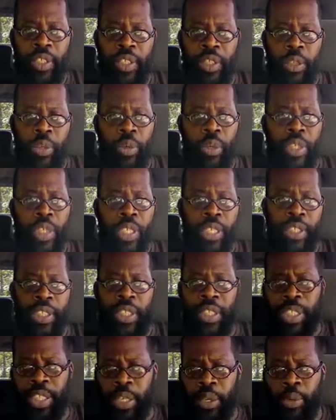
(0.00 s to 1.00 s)
The Lord
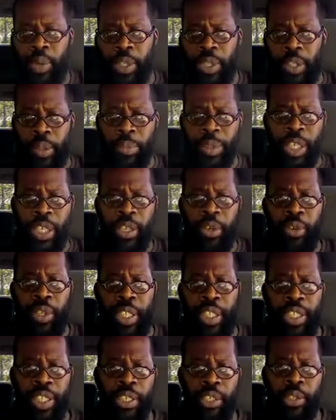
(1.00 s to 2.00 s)
doesn't deal with them. He
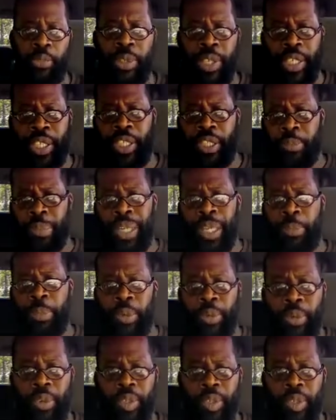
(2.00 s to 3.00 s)
only deals with His people.